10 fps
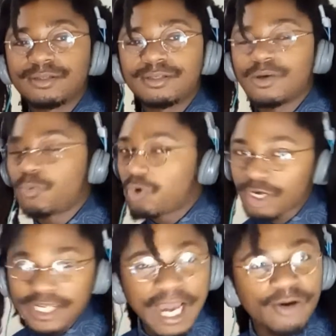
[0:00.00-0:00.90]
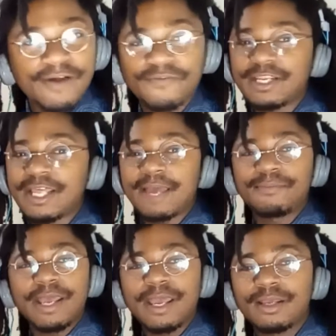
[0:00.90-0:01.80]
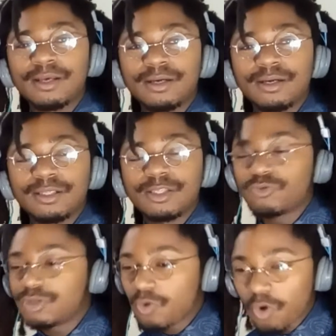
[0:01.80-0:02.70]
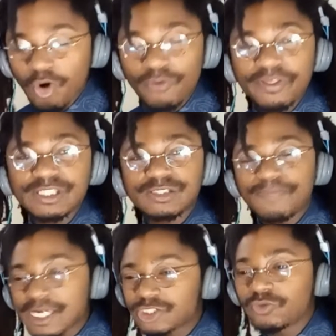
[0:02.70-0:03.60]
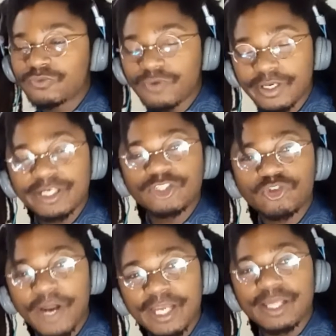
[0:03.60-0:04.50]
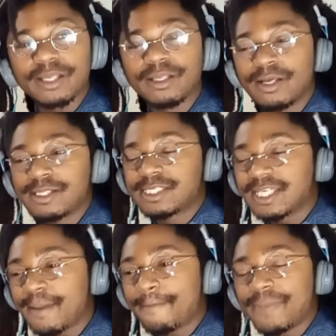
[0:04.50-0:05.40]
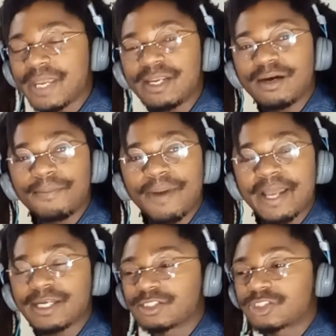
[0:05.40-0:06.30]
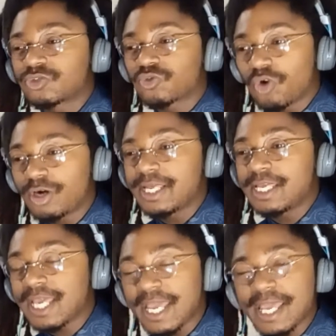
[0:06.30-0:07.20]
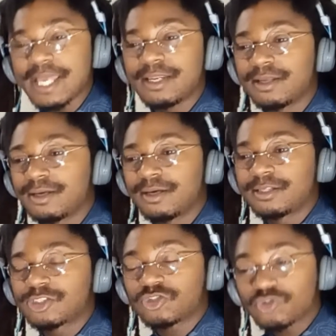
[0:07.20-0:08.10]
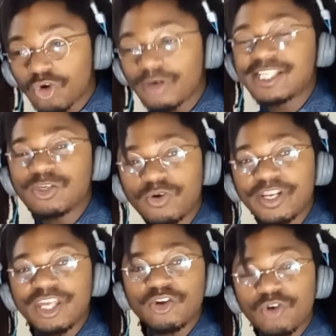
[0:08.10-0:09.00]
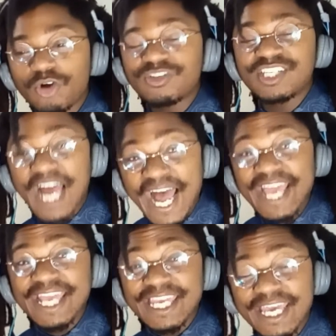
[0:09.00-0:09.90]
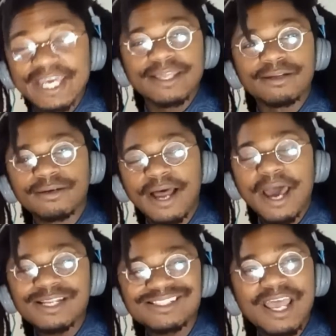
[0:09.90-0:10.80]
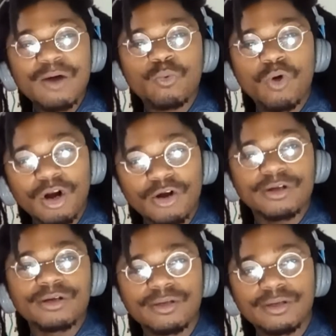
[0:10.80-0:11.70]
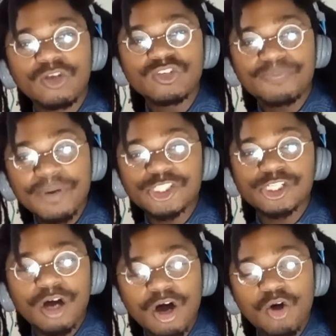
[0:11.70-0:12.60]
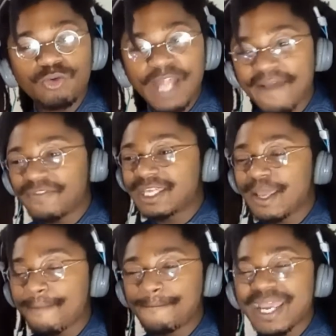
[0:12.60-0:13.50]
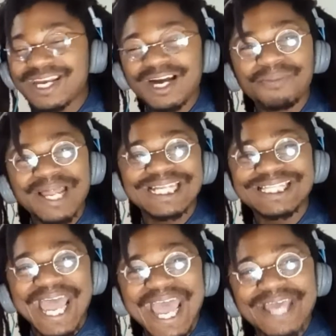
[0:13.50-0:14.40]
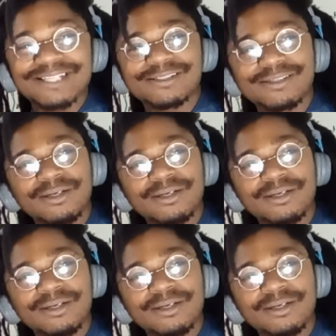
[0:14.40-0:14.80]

You work out every damn day. You do all this special fucking training to get beat up by a scrawny kid. Scrawny 20-year-old dying kid. How does that work? You spent your whole life to get beat up like that.